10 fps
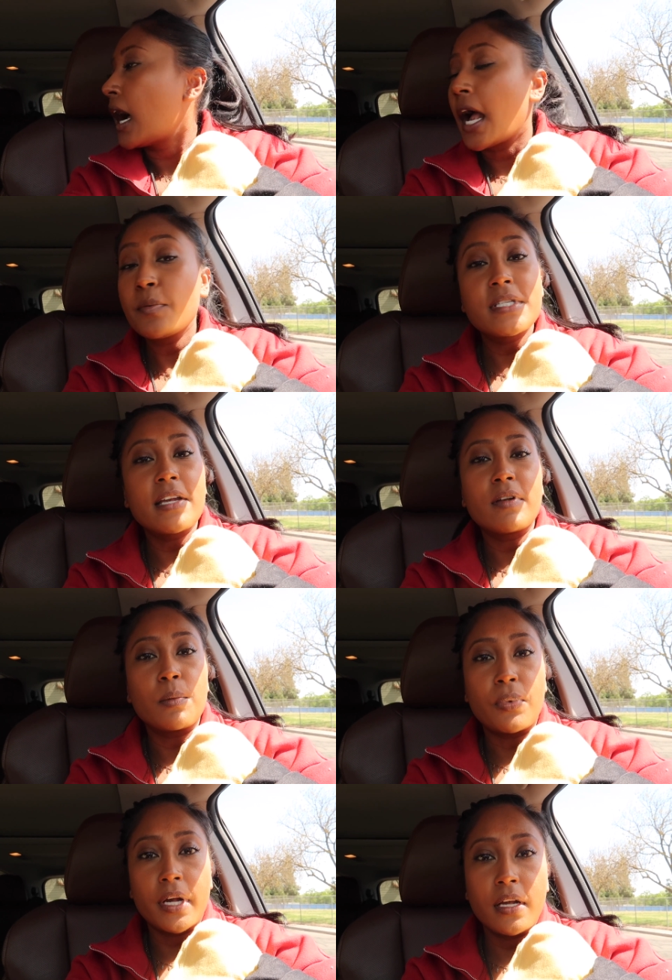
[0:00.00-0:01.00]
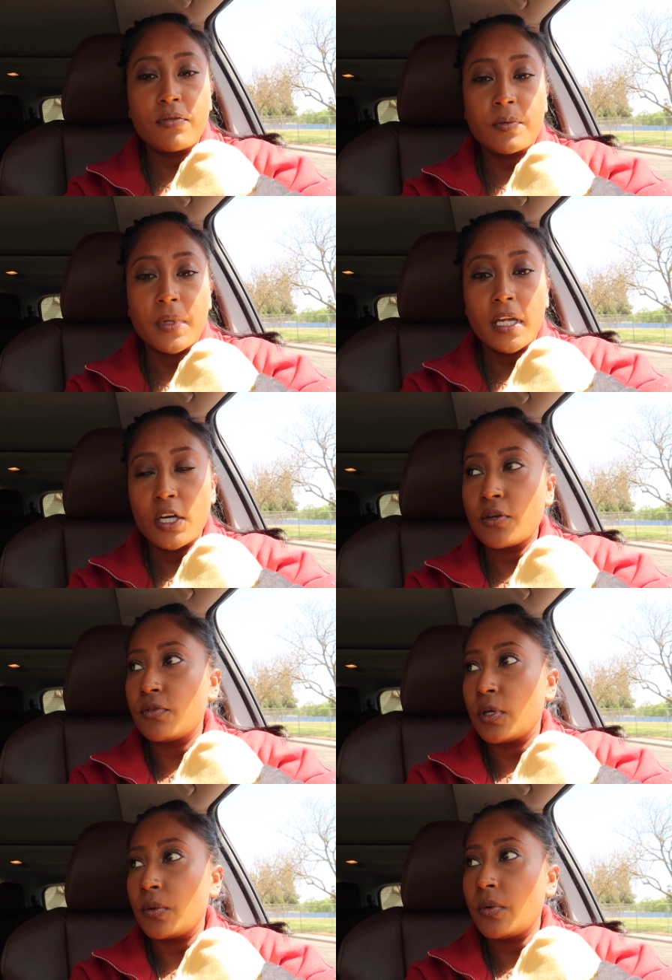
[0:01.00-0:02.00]
I was given a break from the
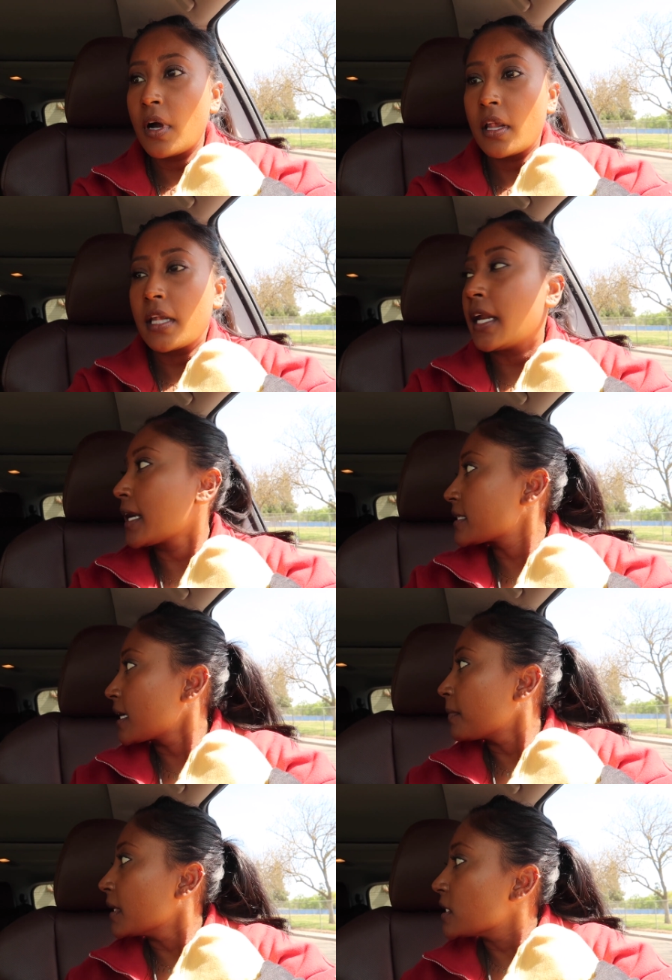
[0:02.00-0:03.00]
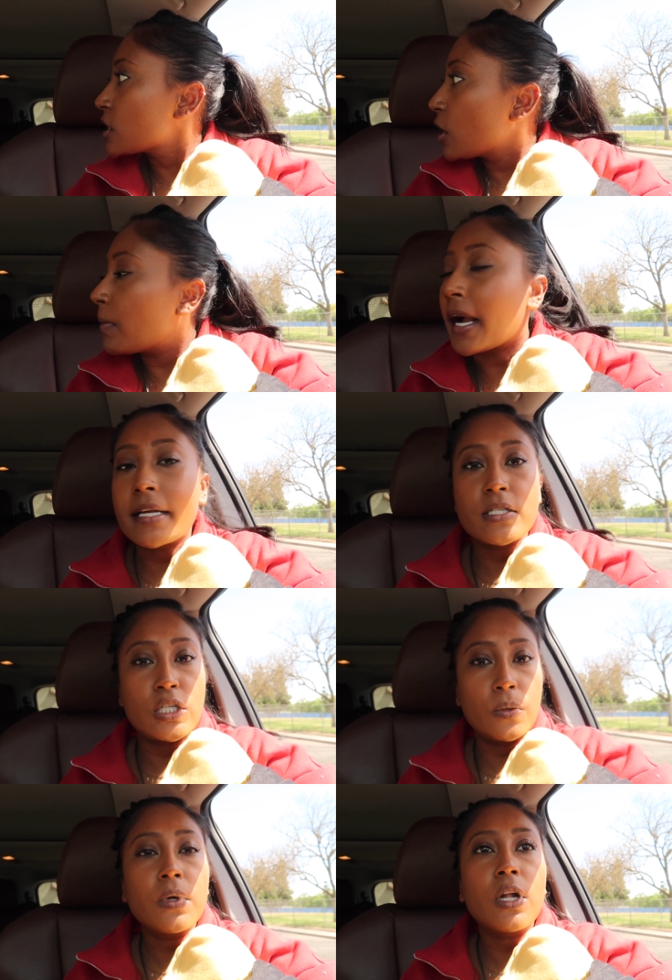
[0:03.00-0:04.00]
interview. The next time I need to go back is
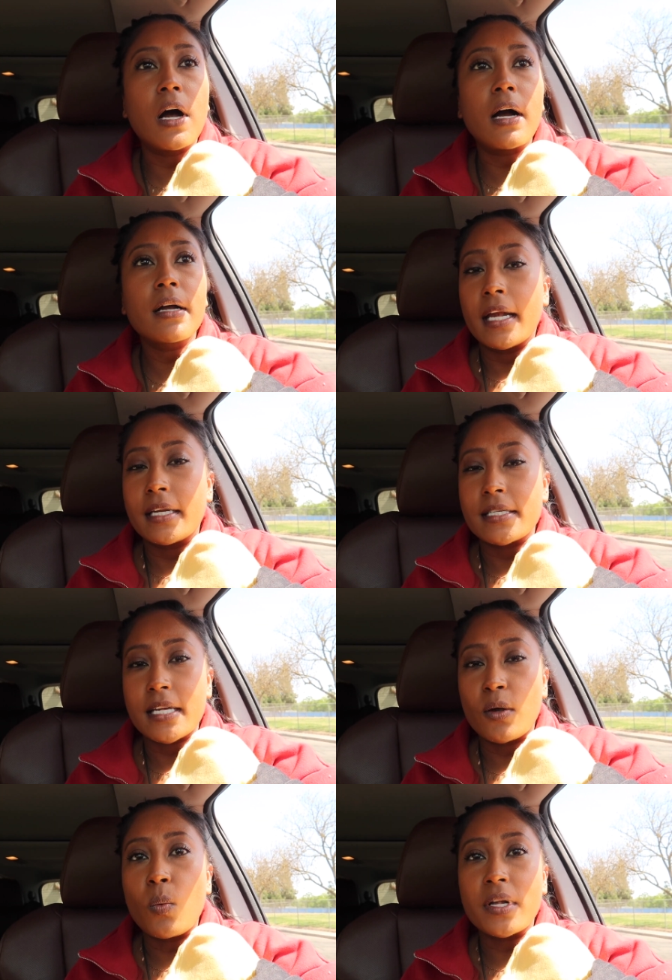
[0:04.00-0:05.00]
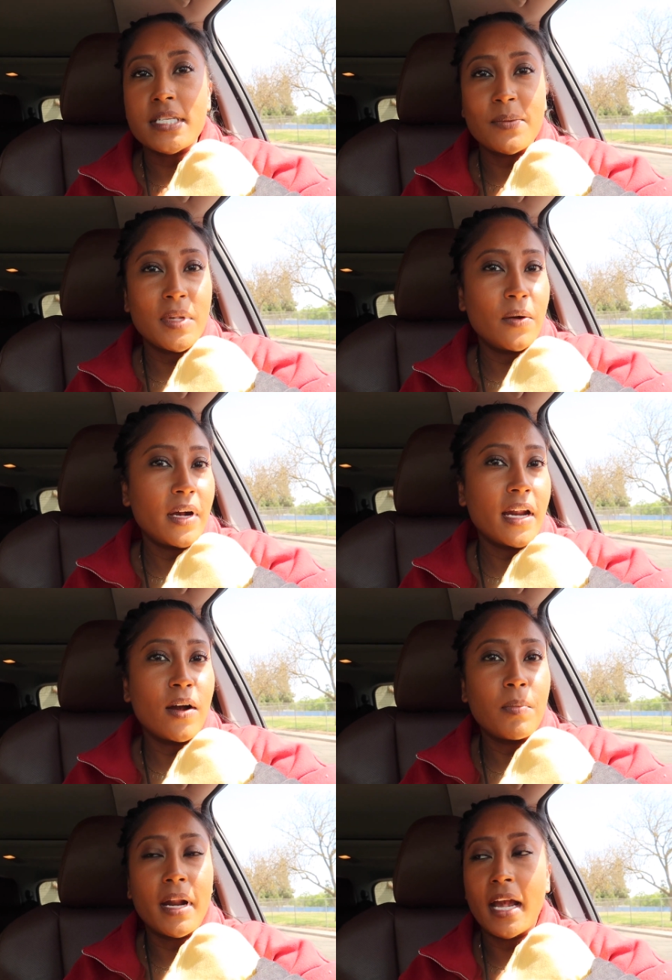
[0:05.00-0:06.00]
2 o'clock and it's like 1 something right
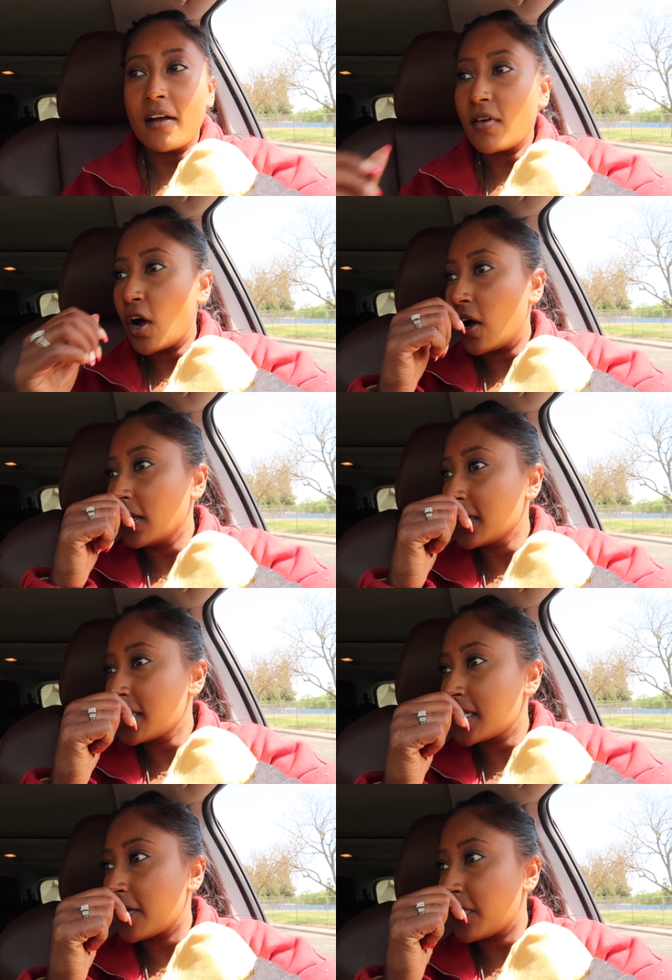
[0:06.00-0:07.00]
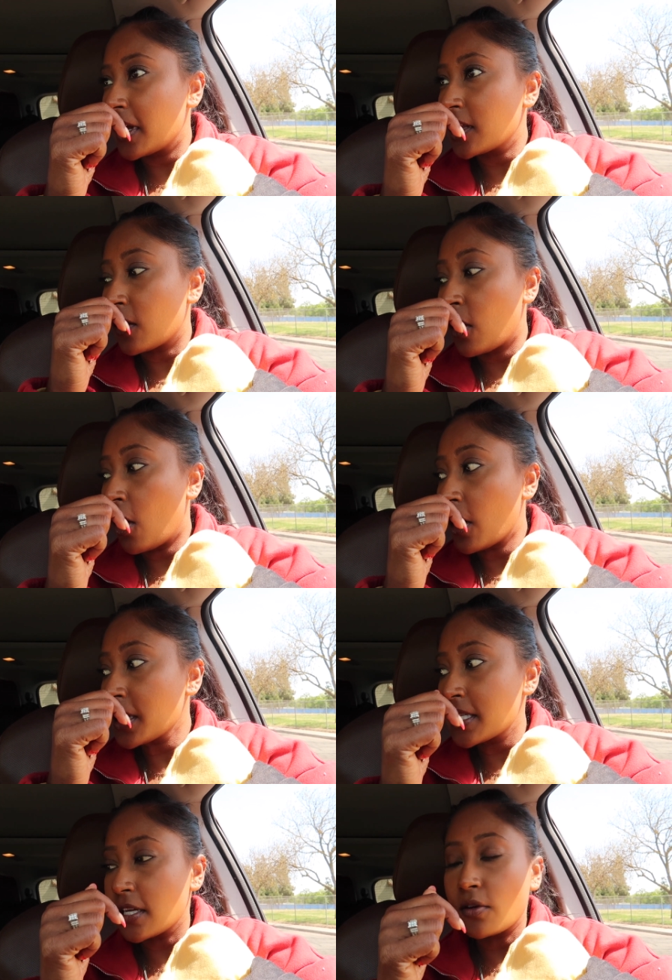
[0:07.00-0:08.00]
now but I have all this stuff in the
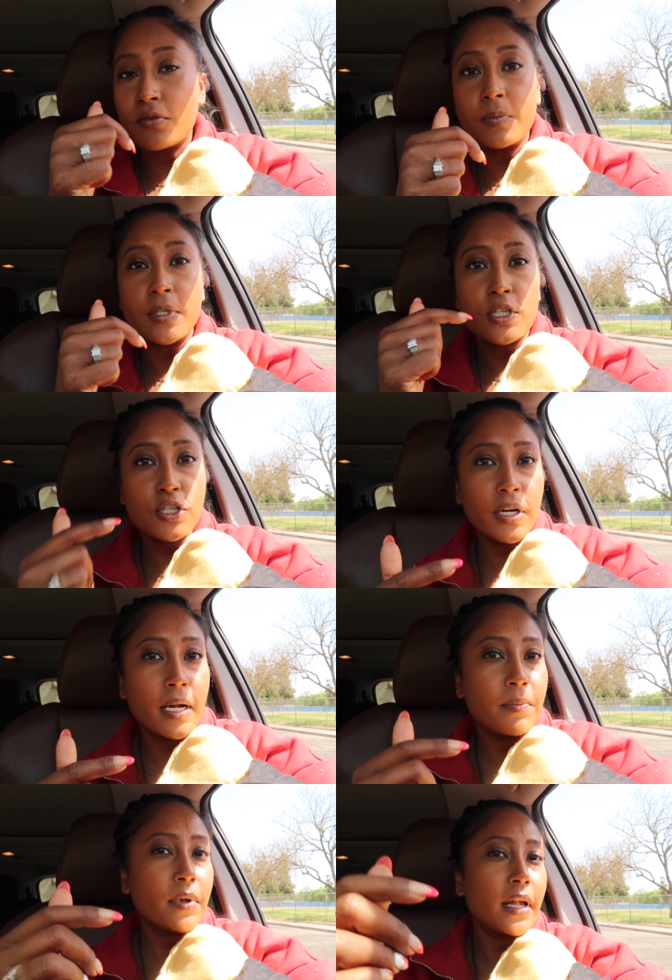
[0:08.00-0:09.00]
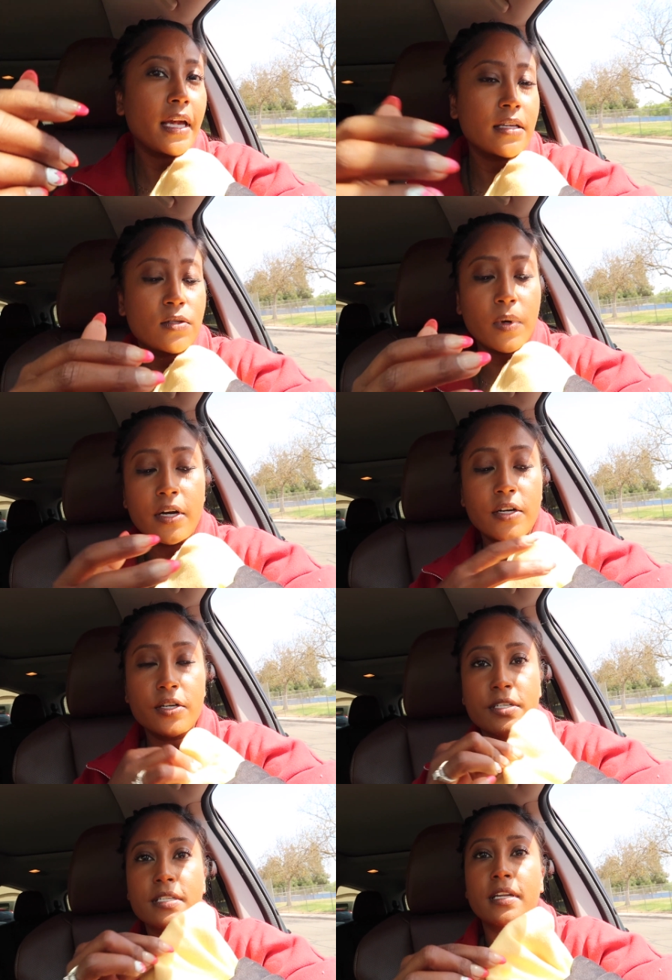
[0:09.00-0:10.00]
car still from the trip like
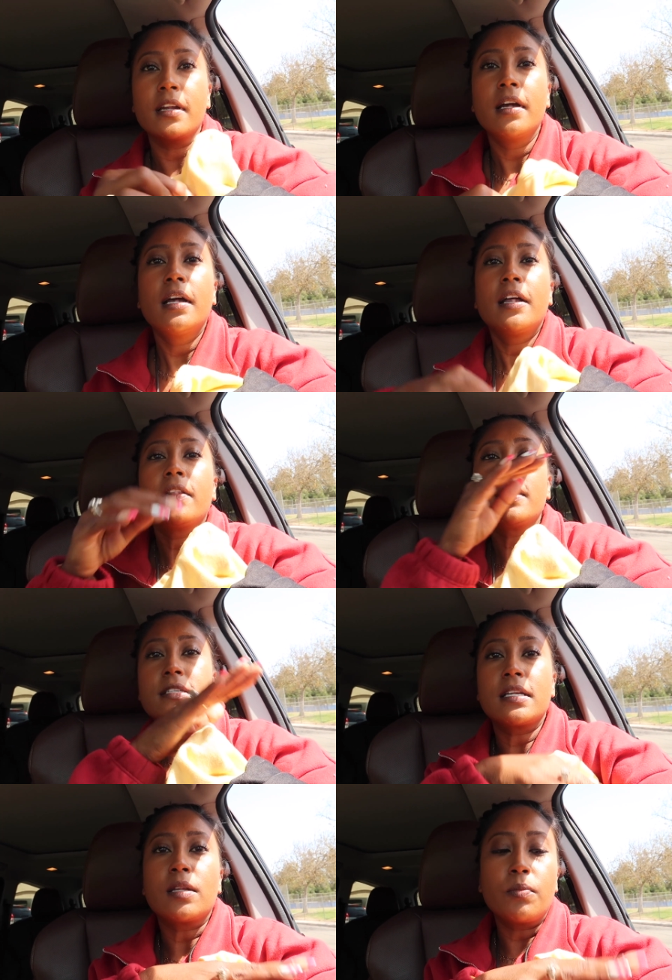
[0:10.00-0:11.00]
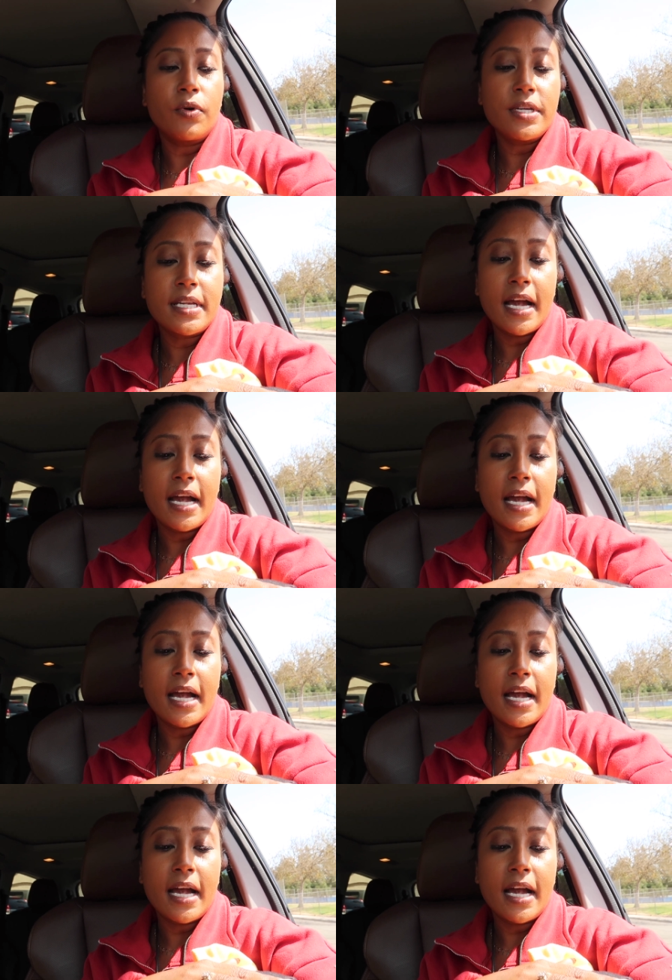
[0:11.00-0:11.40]
sweaters and things that the boys